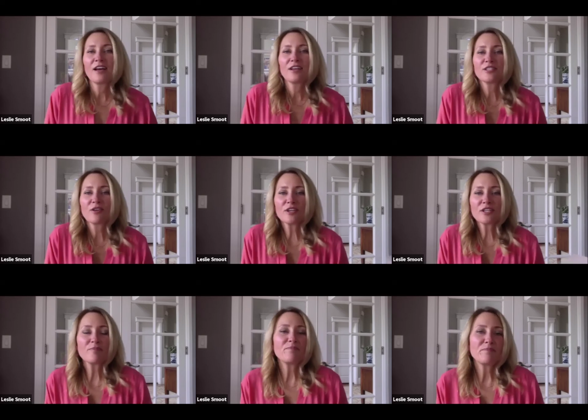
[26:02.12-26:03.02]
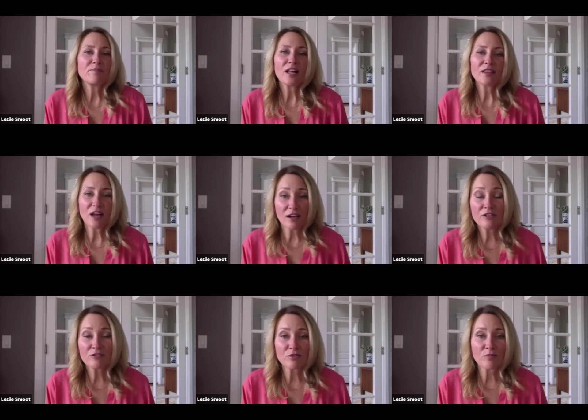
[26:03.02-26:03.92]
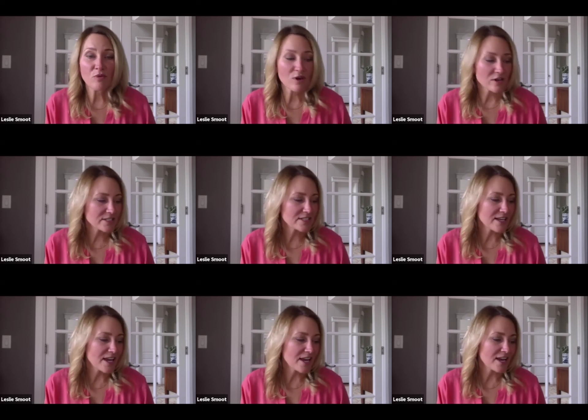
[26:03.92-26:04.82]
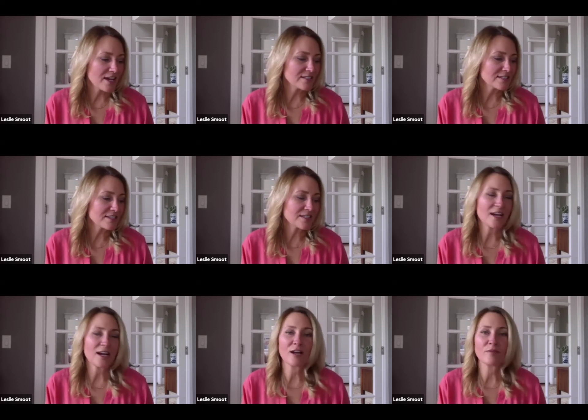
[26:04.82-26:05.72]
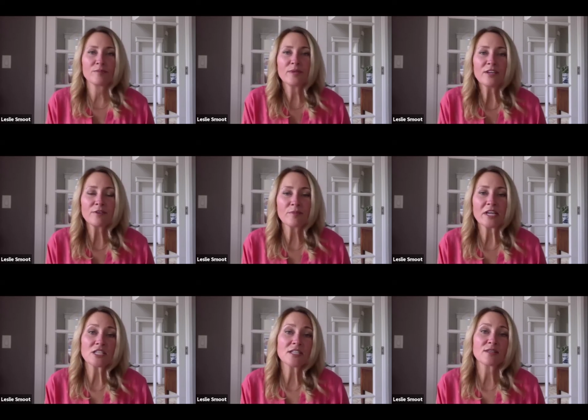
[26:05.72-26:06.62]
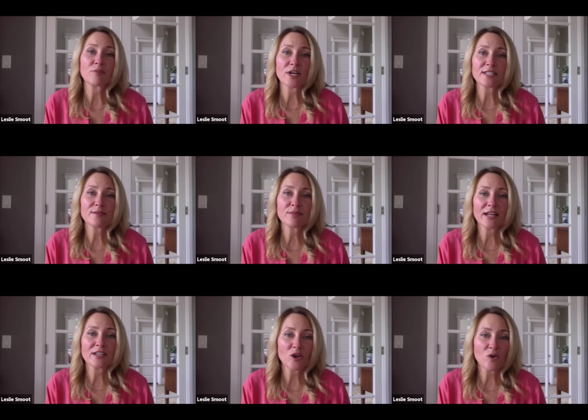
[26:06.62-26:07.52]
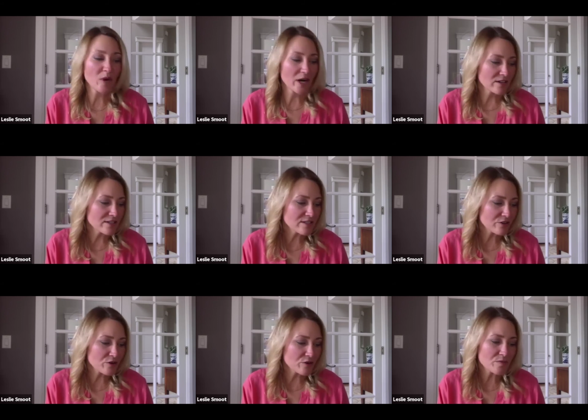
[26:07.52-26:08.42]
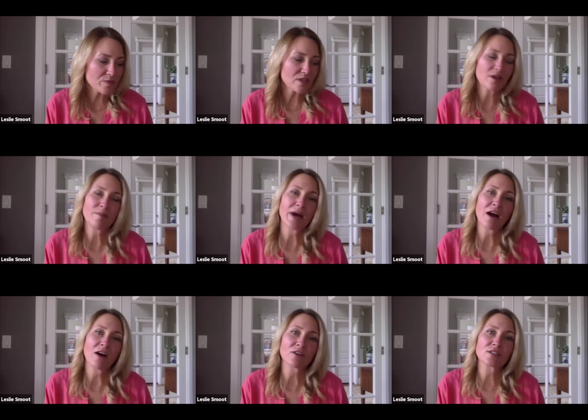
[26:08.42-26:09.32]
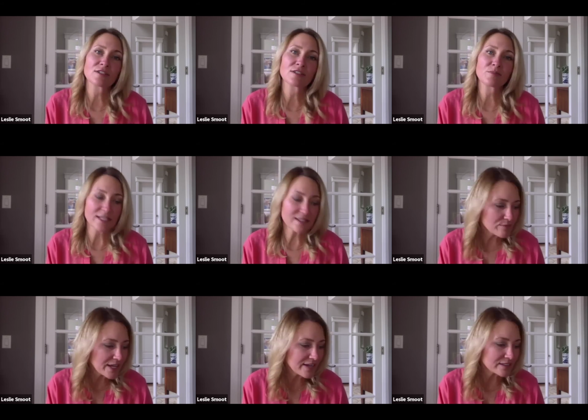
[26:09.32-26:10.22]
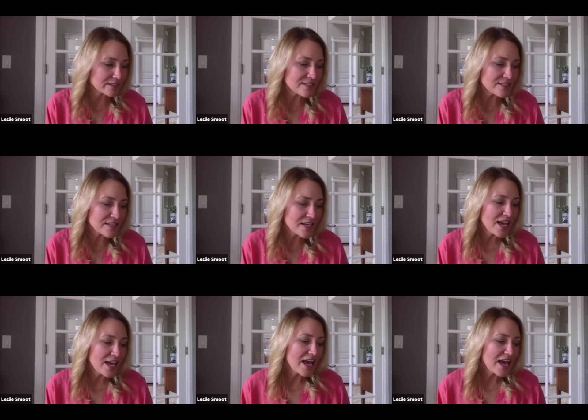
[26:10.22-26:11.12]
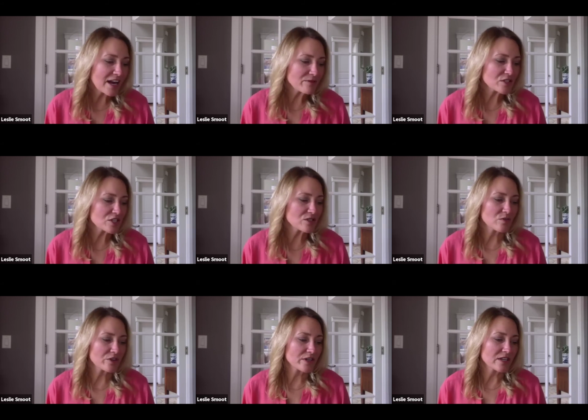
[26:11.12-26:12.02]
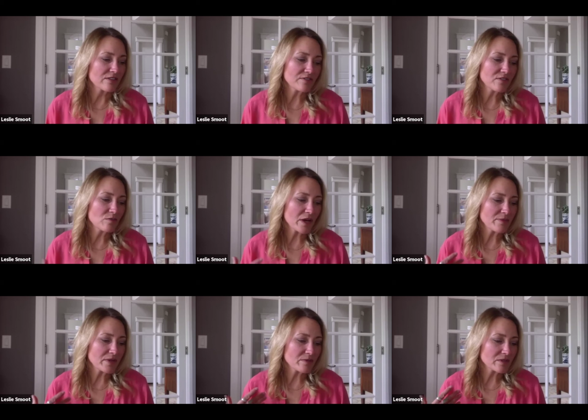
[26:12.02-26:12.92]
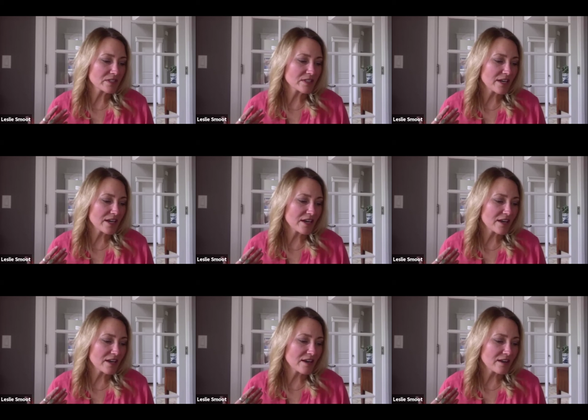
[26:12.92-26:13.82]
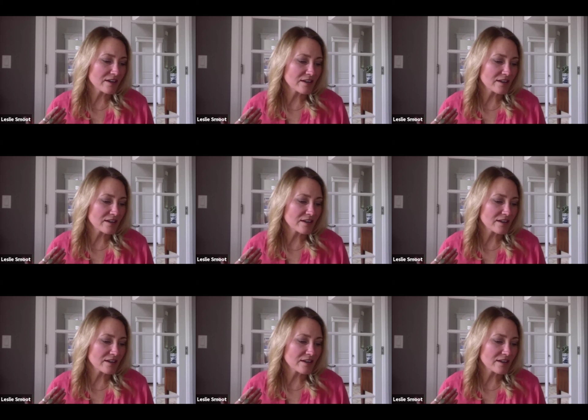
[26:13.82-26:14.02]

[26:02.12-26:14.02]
So there's a, a lot of news reports and um, information in the breast implant awareness groups about breast implant illness. And I was just wondering if you might be able to uh,